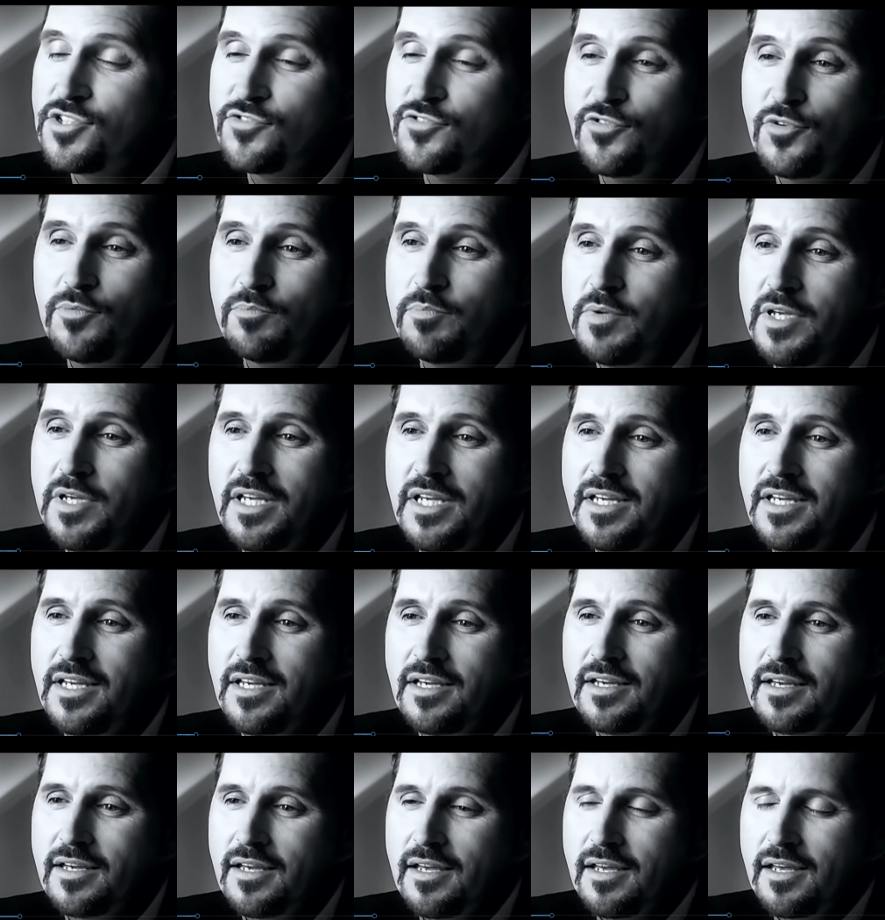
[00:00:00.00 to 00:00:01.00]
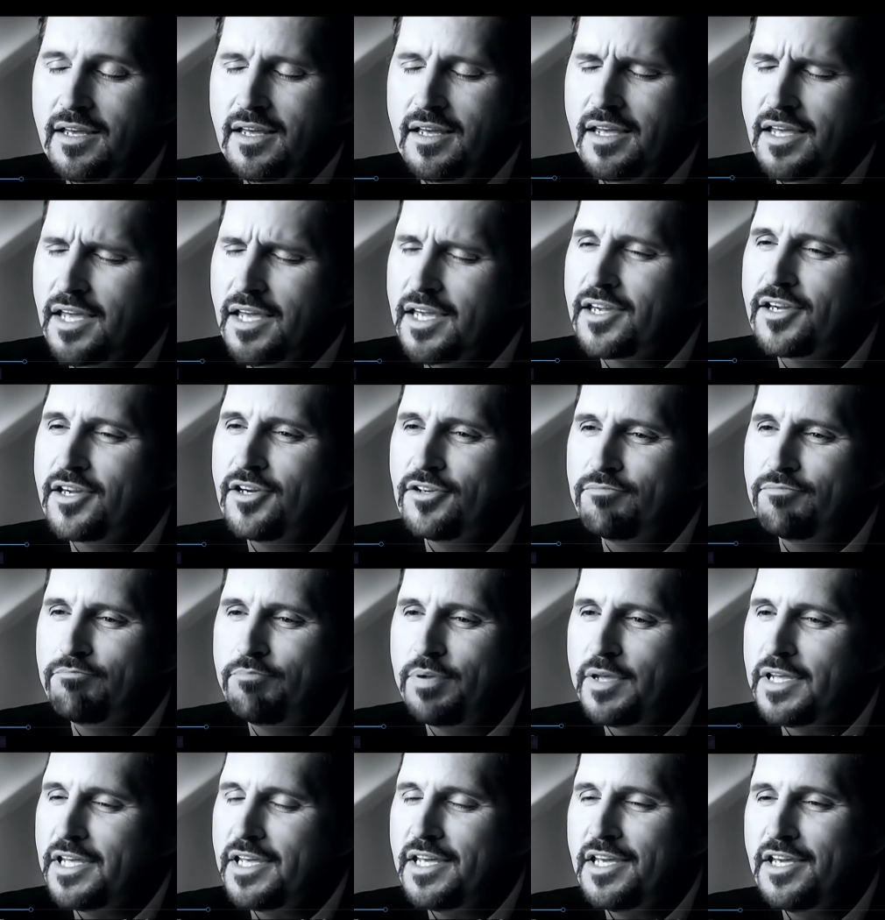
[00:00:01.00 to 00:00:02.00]
for me. It
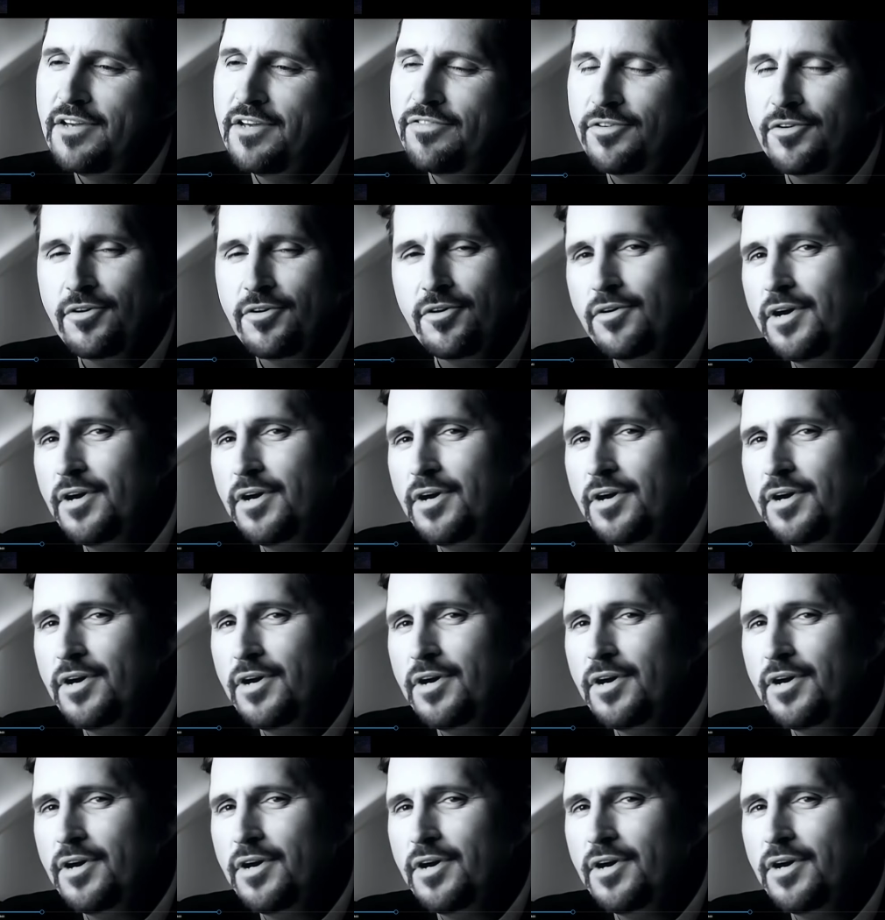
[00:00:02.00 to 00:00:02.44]
could be for